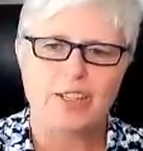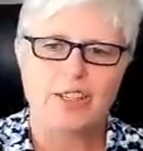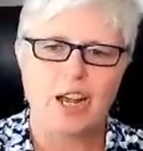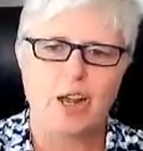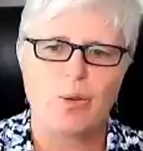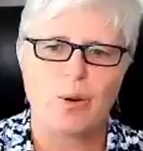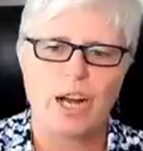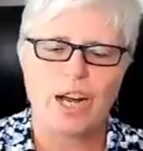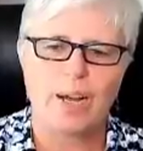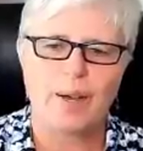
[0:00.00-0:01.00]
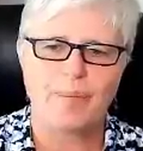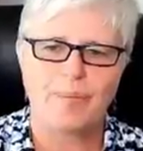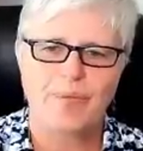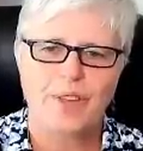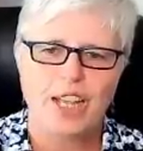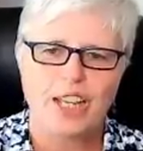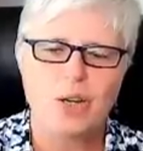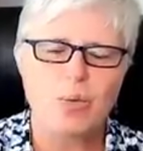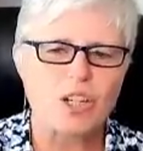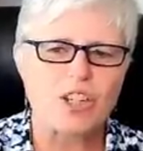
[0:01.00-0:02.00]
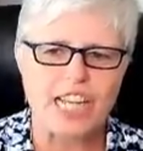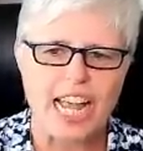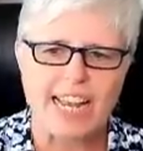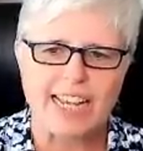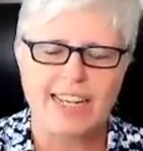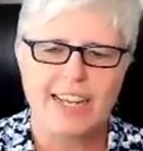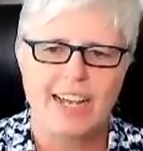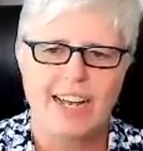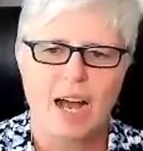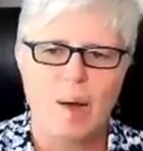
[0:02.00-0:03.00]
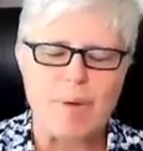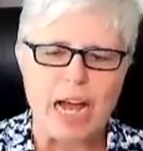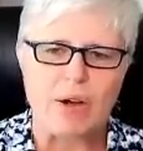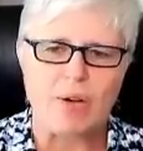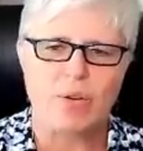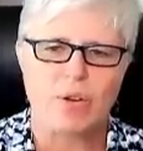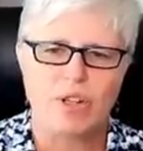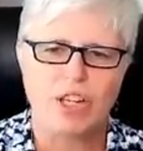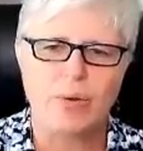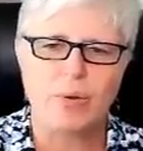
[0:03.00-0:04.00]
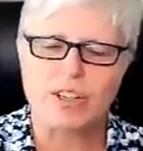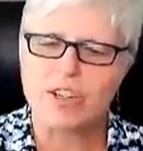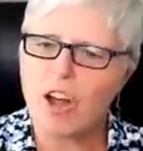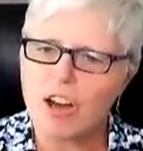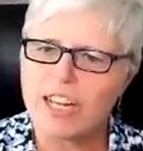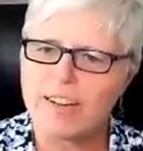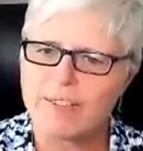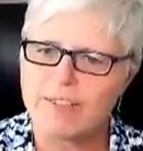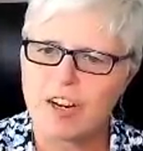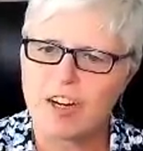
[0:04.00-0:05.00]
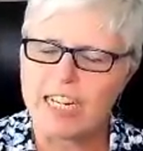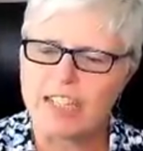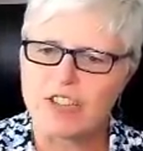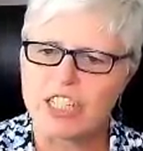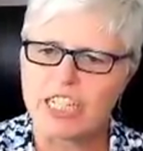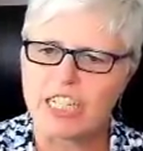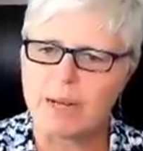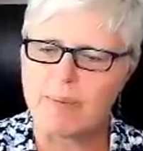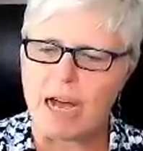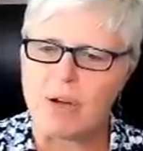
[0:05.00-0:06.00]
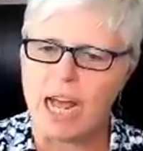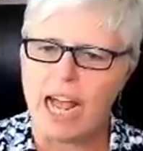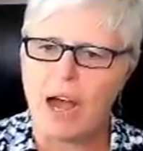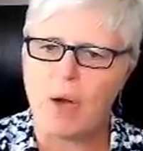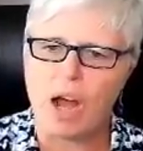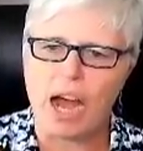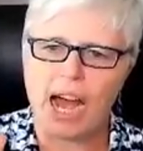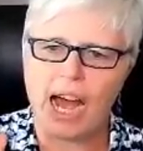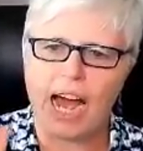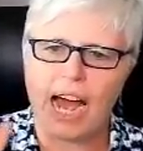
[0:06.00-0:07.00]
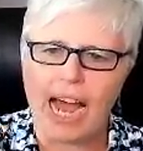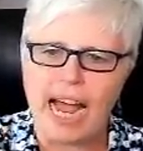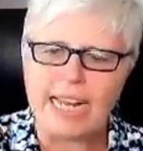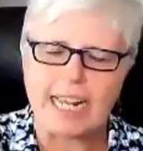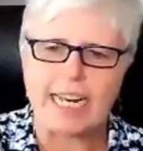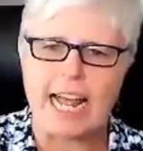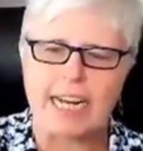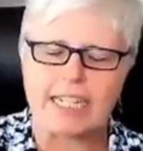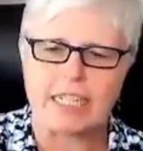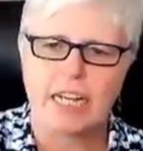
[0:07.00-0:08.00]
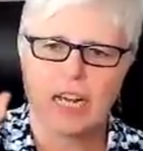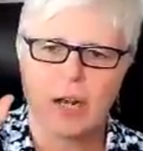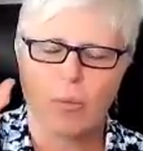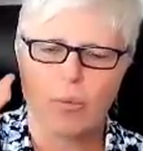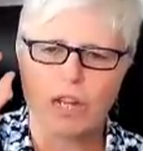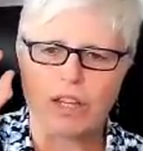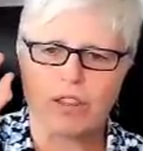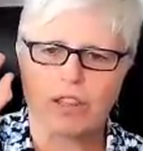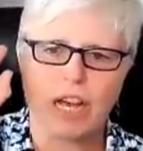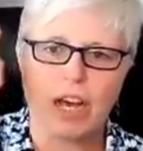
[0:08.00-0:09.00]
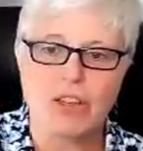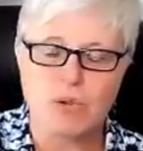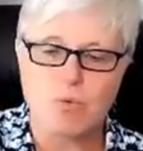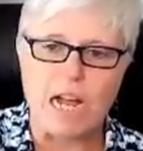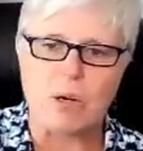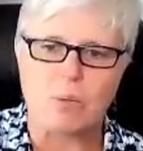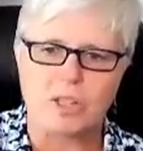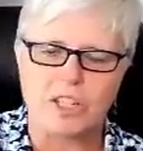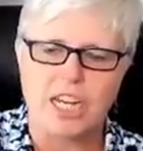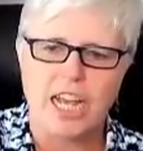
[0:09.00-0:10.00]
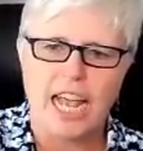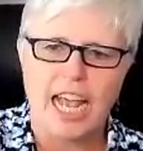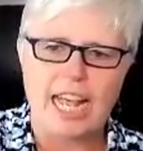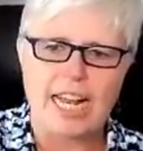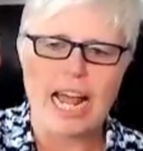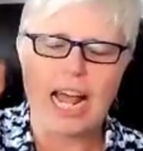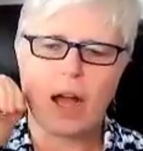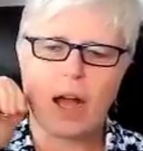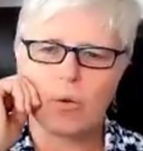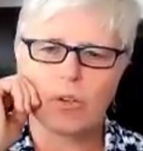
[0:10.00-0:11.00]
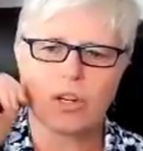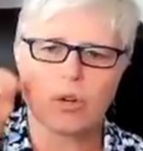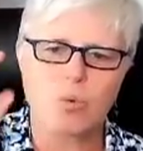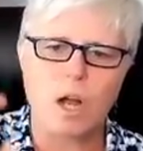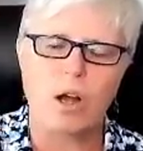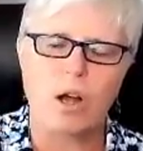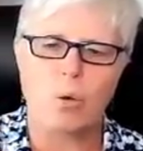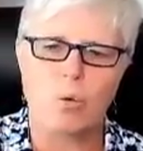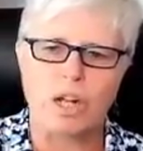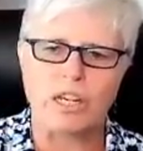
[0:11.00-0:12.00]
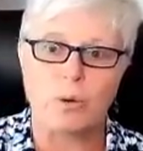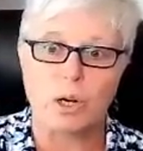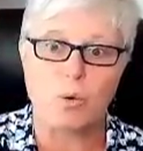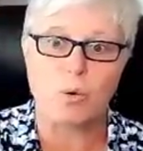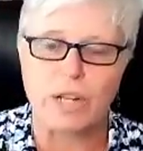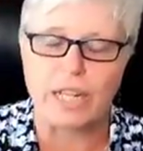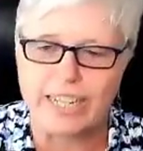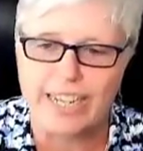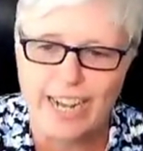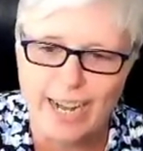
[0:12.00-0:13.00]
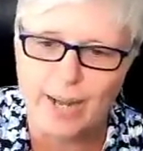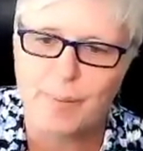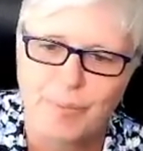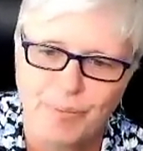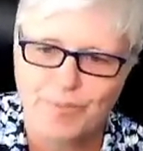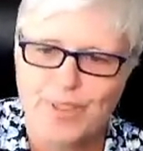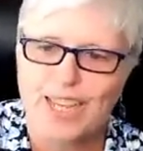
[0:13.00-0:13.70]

So, um, you were saying about, you were talking very interestingly about how I connect with the other realms and how Tarot, and you were quoting um,